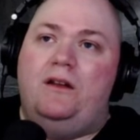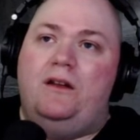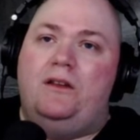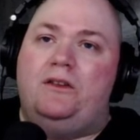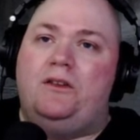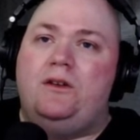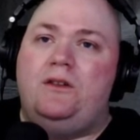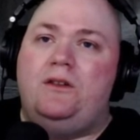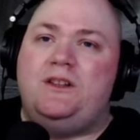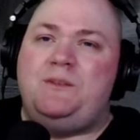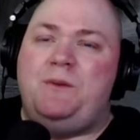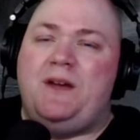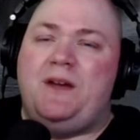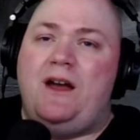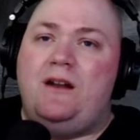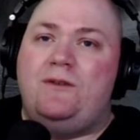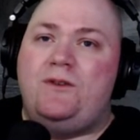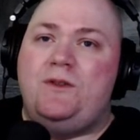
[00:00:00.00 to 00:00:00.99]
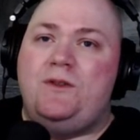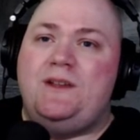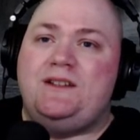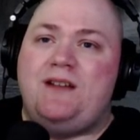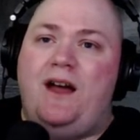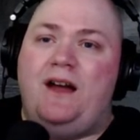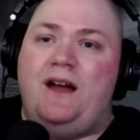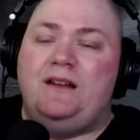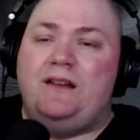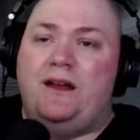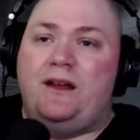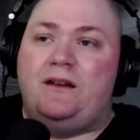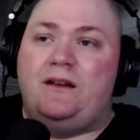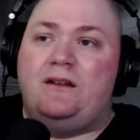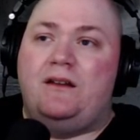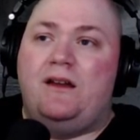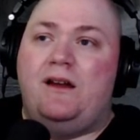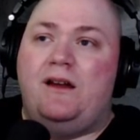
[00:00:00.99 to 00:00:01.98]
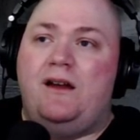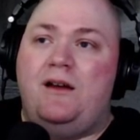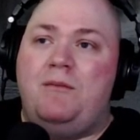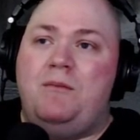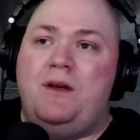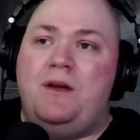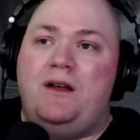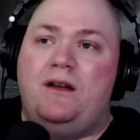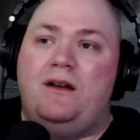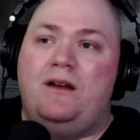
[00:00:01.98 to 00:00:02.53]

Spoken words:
So let's pick out a few things to highlight. I